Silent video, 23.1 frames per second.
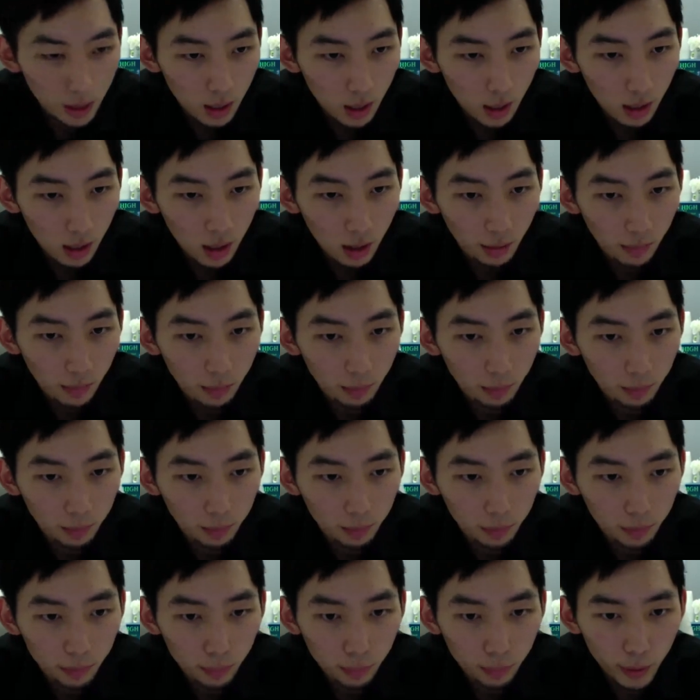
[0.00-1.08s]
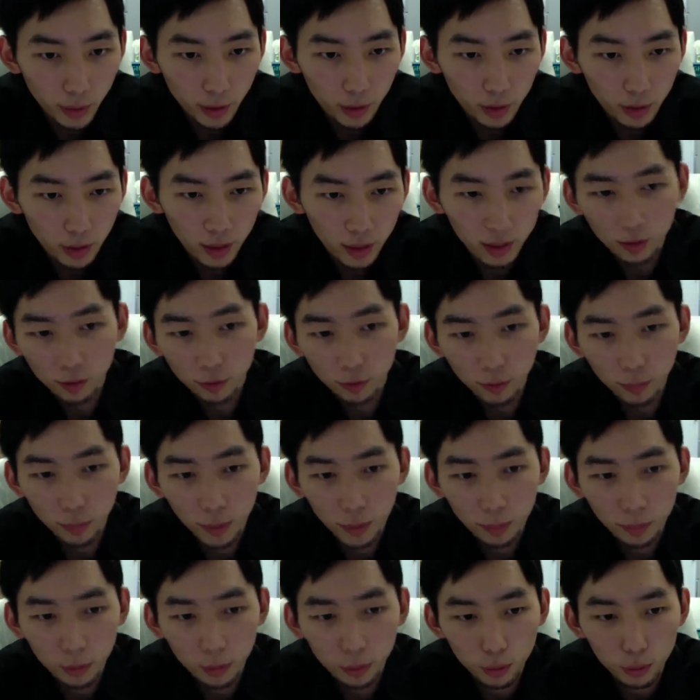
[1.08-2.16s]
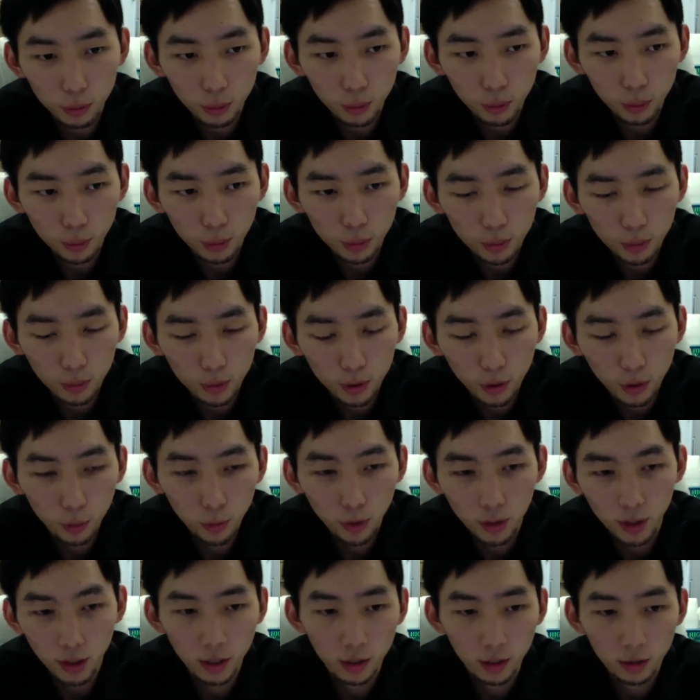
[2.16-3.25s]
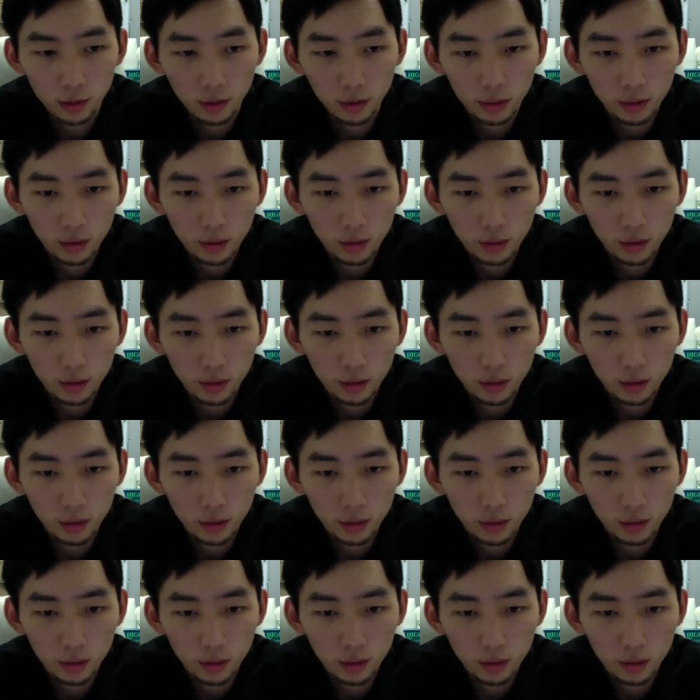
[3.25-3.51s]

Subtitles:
But like, for people who don't want to